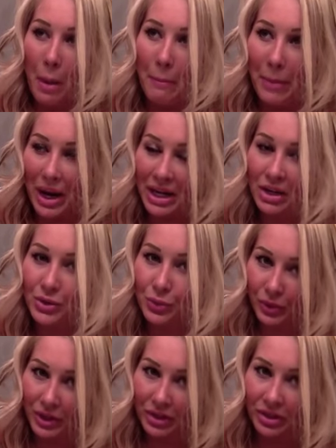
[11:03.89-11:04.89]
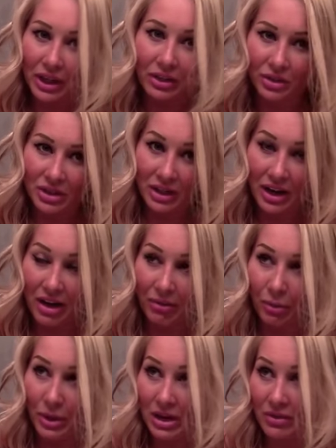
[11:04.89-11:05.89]
My hair's real and it looks like I have
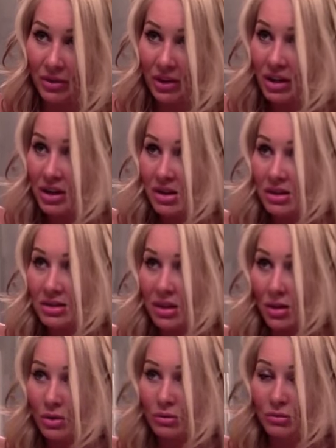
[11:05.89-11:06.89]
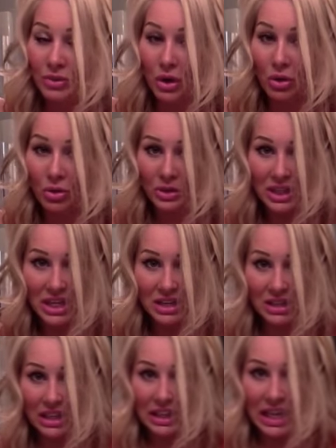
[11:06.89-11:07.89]
weave. So the whole
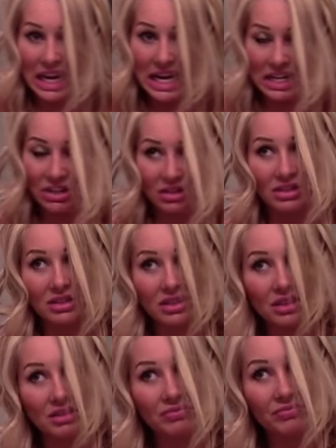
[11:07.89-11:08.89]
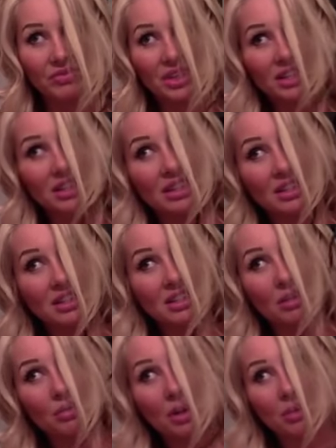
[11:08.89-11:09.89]
teasing thing, it doesn't
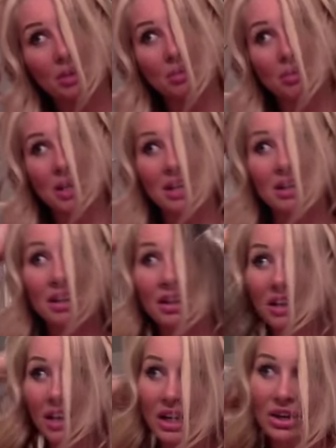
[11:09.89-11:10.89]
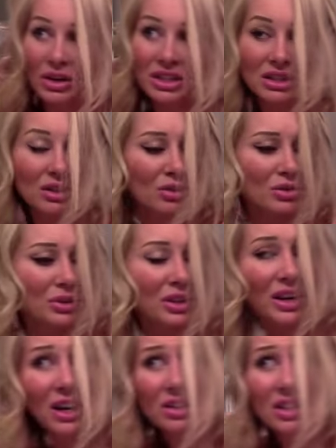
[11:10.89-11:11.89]
sit well with me. And, you know, I see girls with their
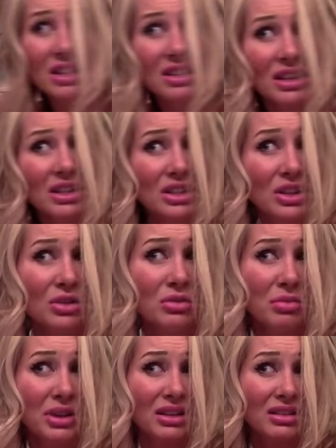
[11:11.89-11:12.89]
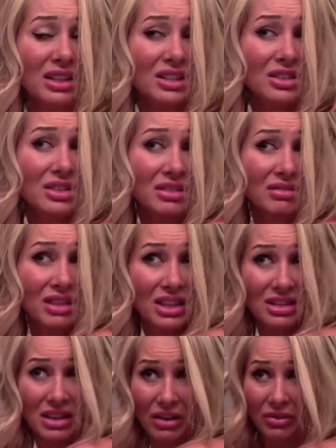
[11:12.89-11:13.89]
hair teased and it's cute, but
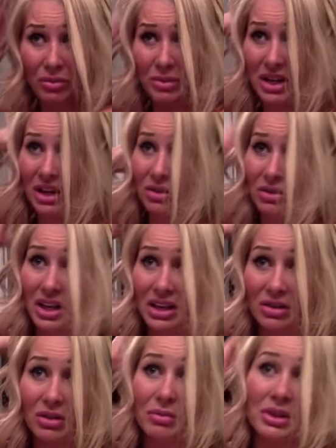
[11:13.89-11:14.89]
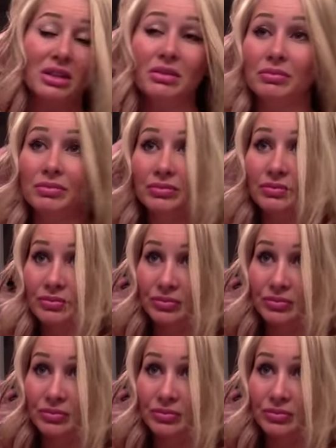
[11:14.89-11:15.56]
it's not for me. I don't like it on me.